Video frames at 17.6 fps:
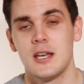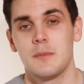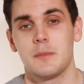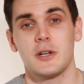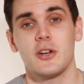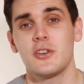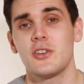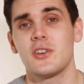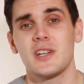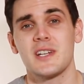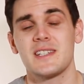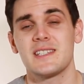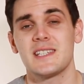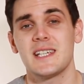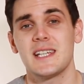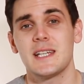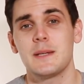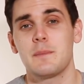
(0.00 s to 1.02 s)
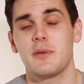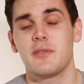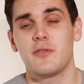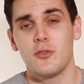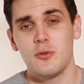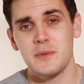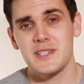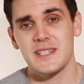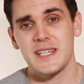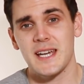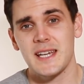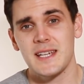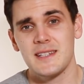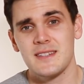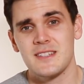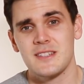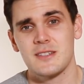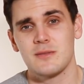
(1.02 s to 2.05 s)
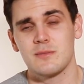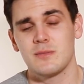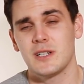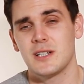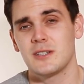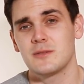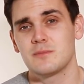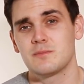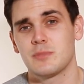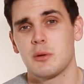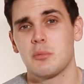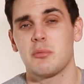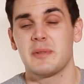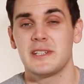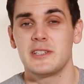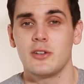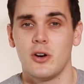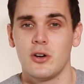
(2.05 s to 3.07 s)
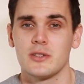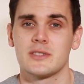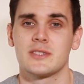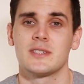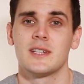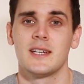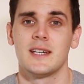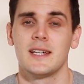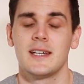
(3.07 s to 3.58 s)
But are you going to see any performance gains? Well, probably not.